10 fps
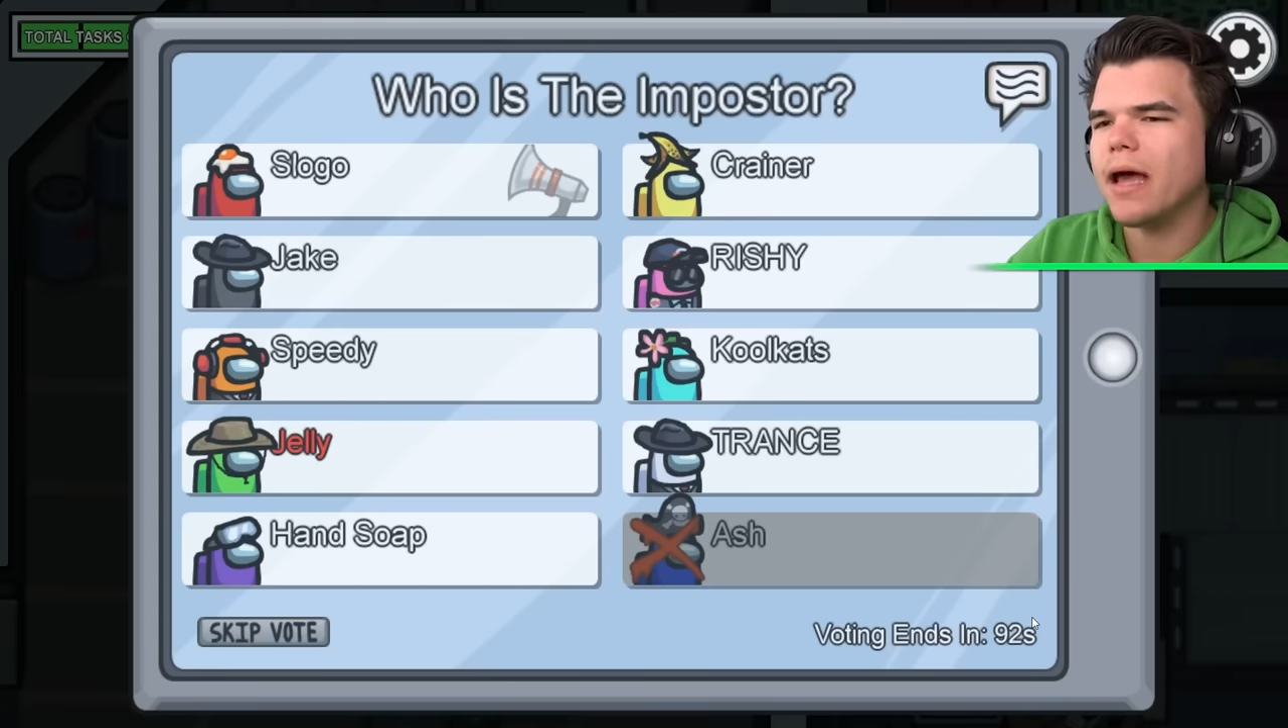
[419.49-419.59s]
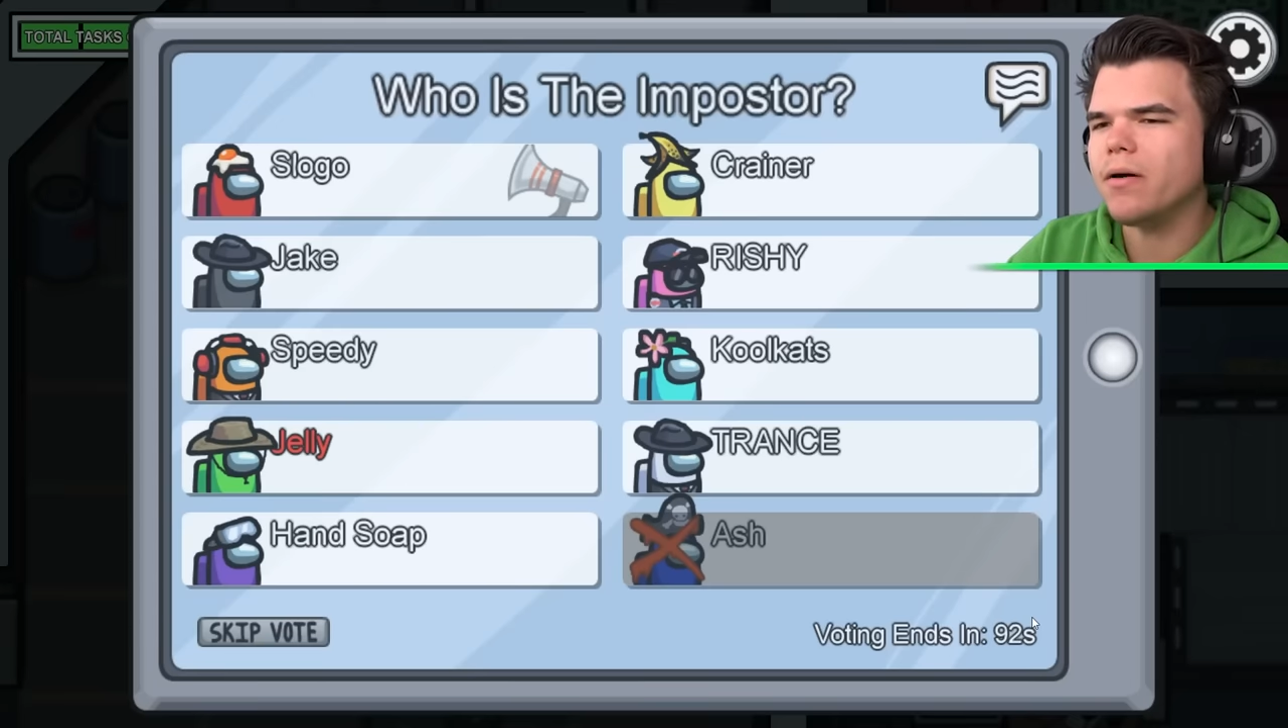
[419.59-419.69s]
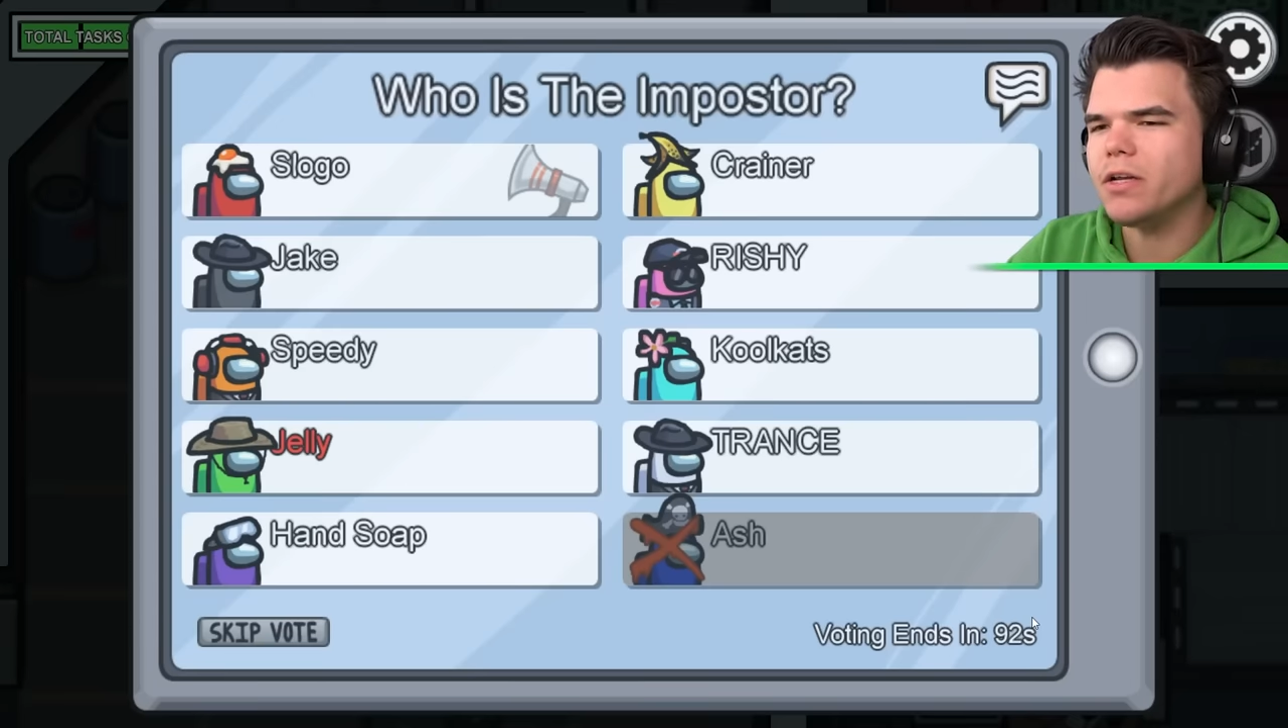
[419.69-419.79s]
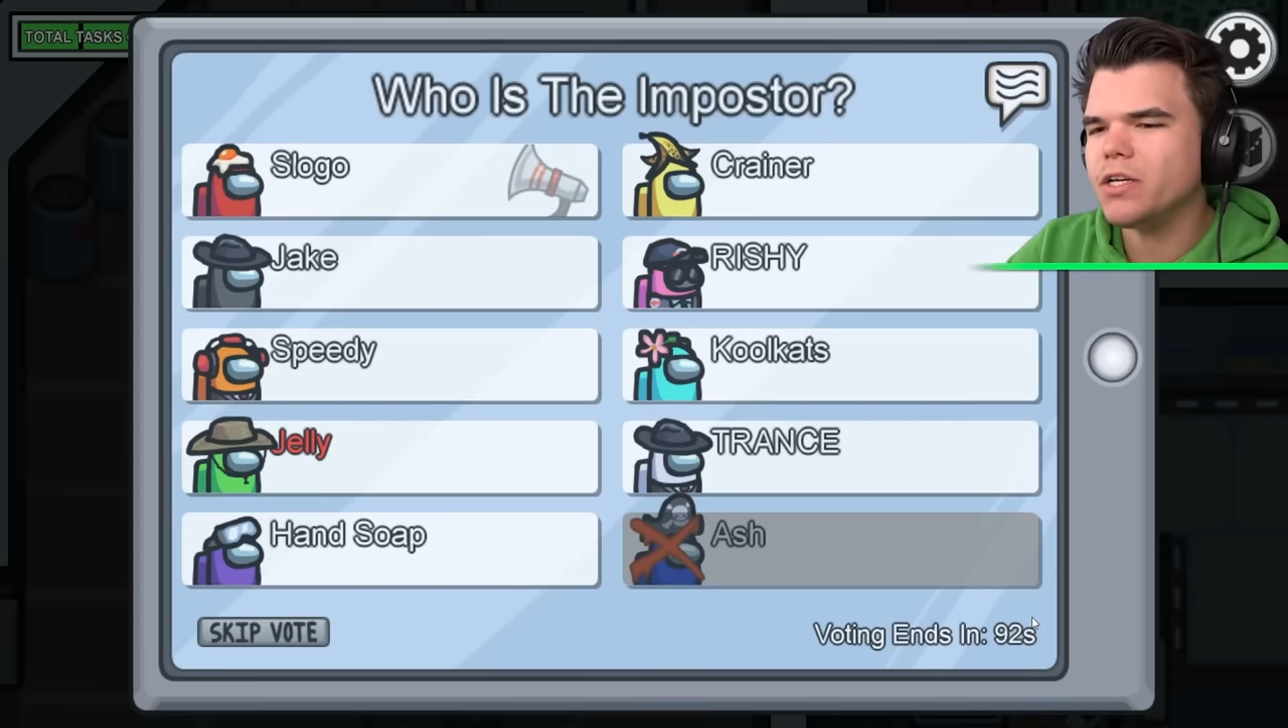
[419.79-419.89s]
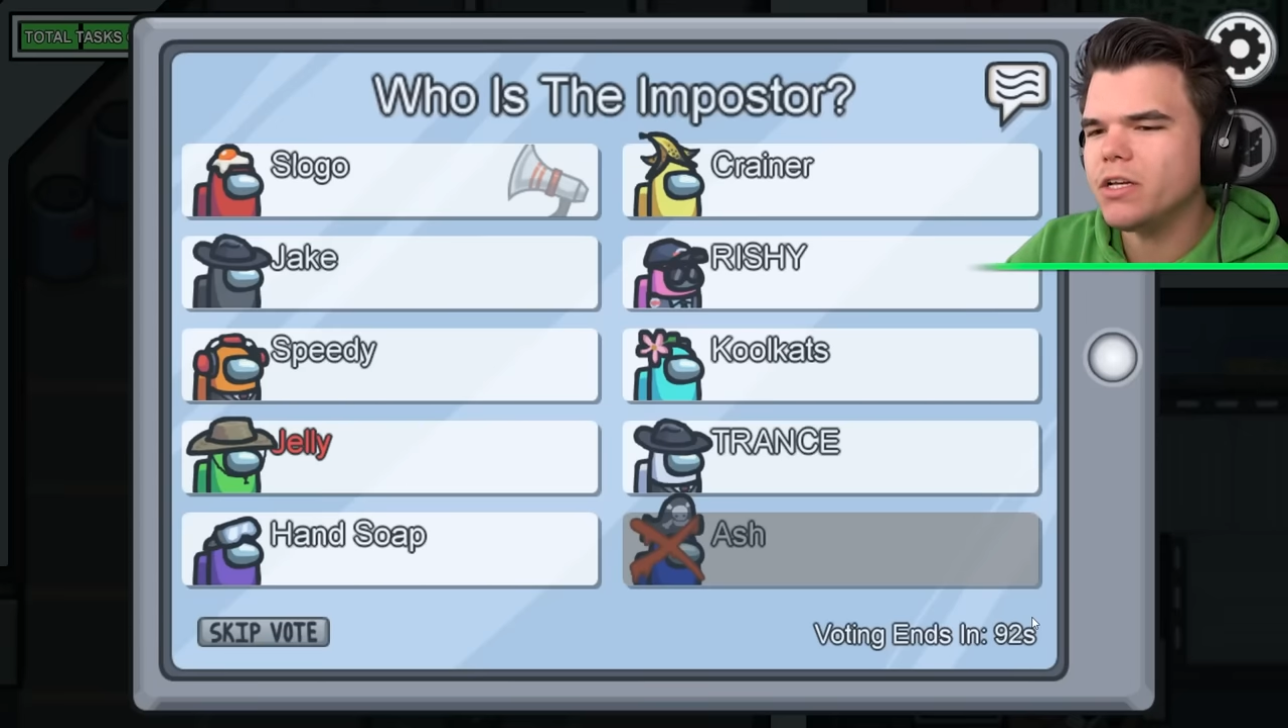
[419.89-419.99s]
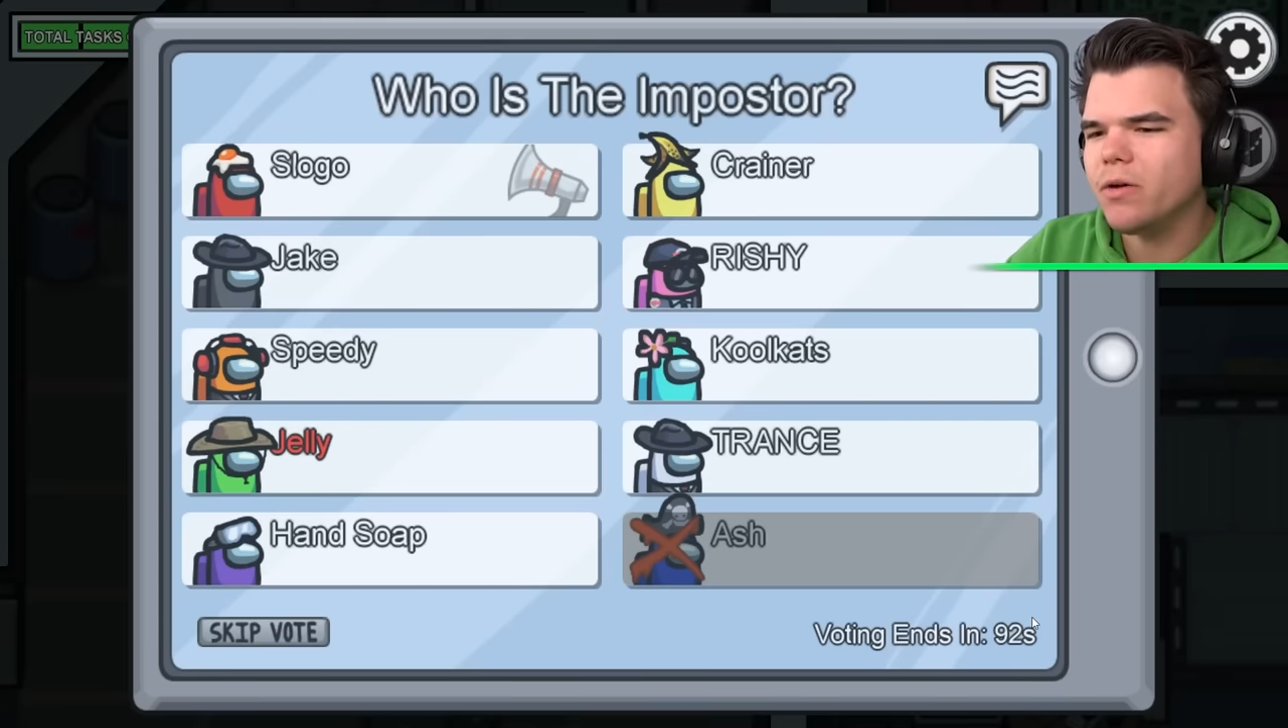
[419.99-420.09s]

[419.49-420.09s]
How did you